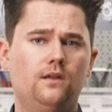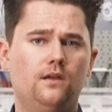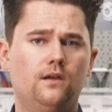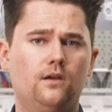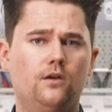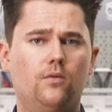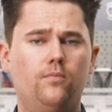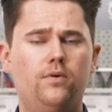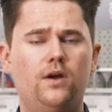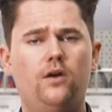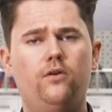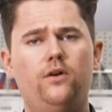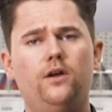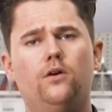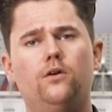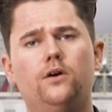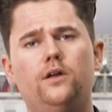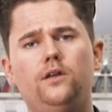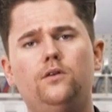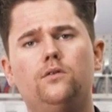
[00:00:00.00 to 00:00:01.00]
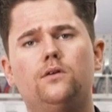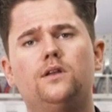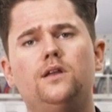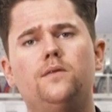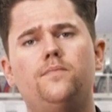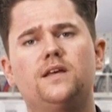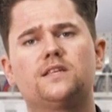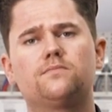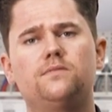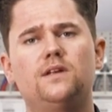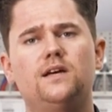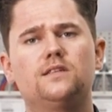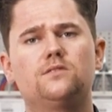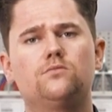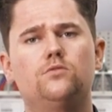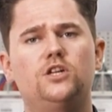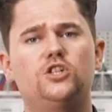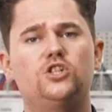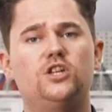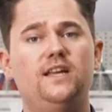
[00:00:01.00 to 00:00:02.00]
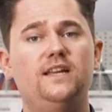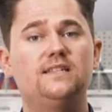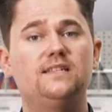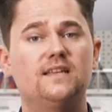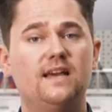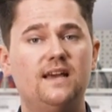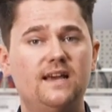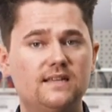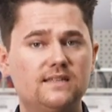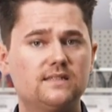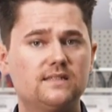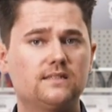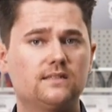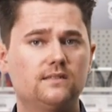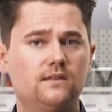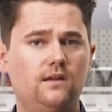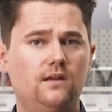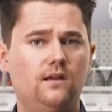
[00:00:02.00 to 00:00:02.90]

Comparing our new KNIPEX pliers wrench XS